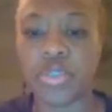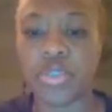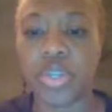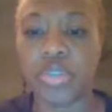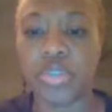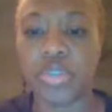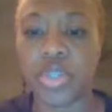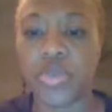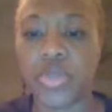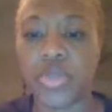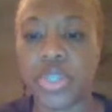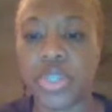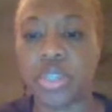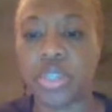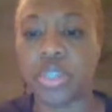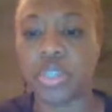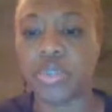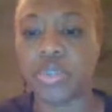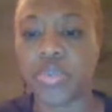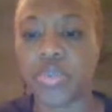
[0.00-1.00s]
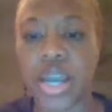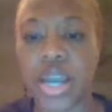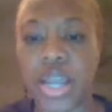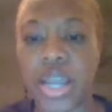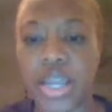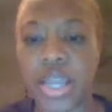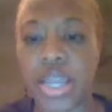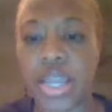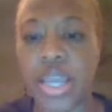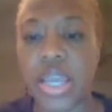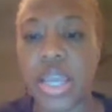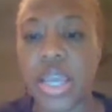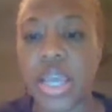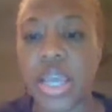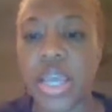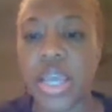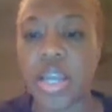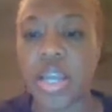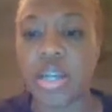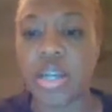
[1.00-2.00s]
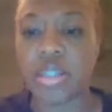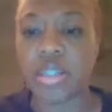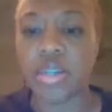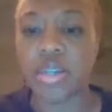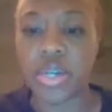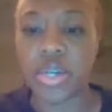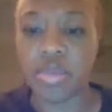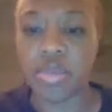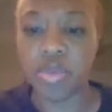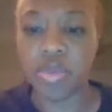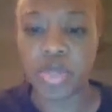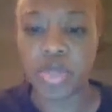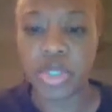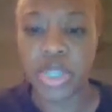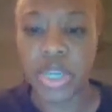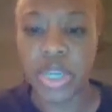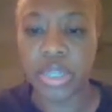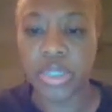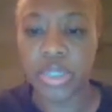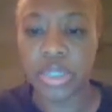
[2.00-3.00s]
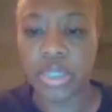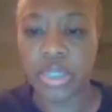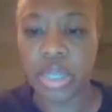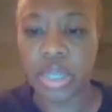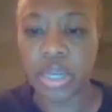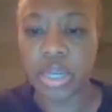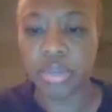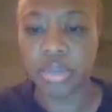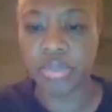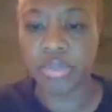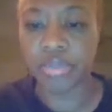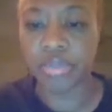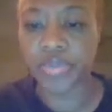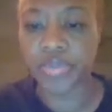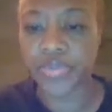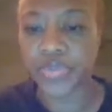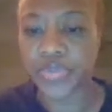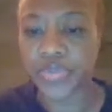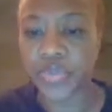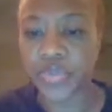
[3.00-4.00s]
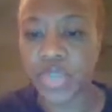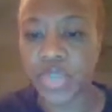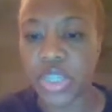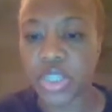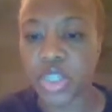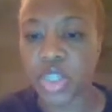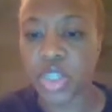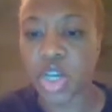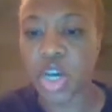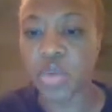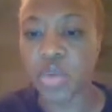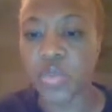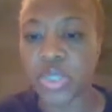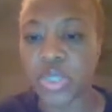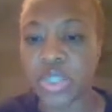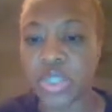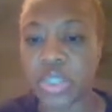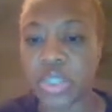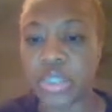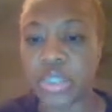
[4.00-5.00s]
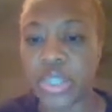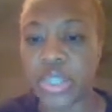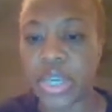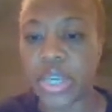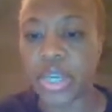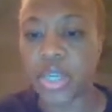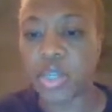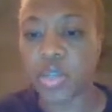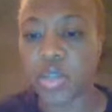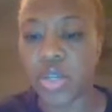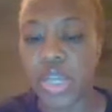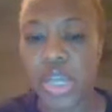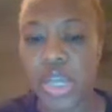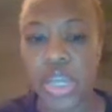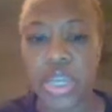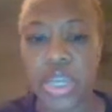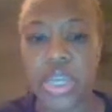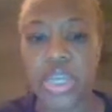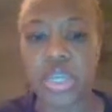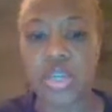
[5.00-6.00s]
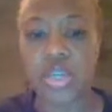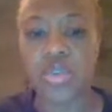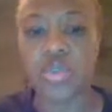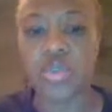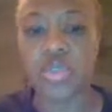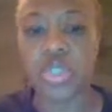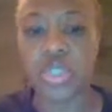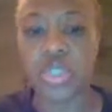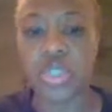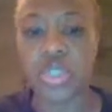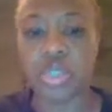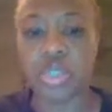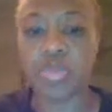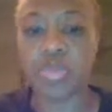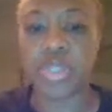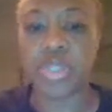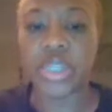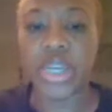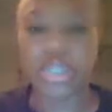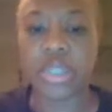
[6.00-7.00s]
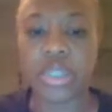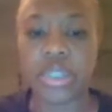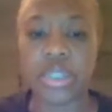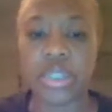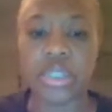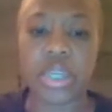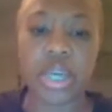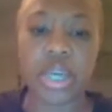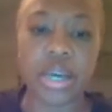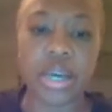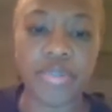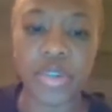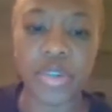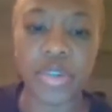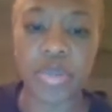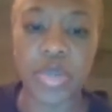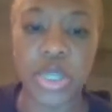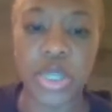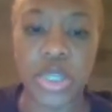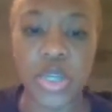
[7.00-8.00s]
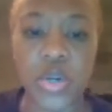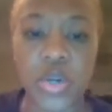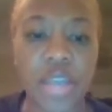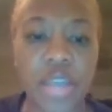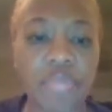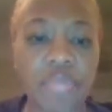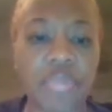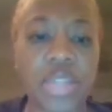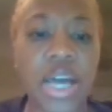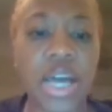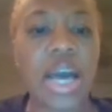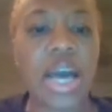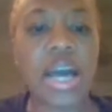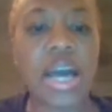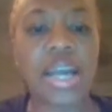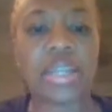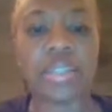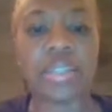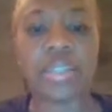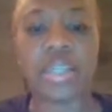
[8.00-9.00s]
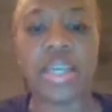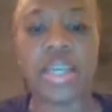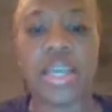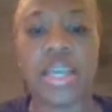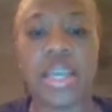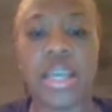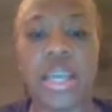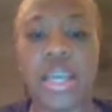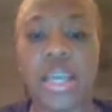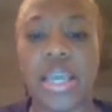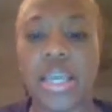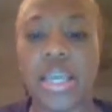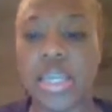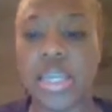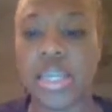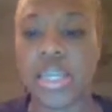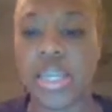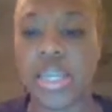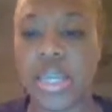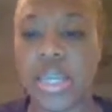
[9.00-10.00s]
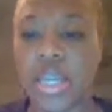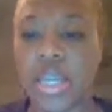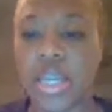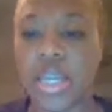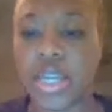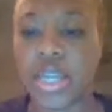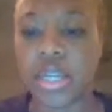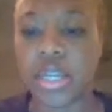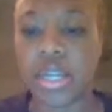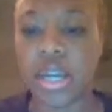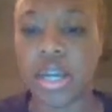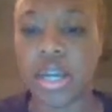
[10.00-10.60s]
someone needs to ride it, and also helps protect itself. Its long whisking tail it uses to protect itself from annoying flies and any other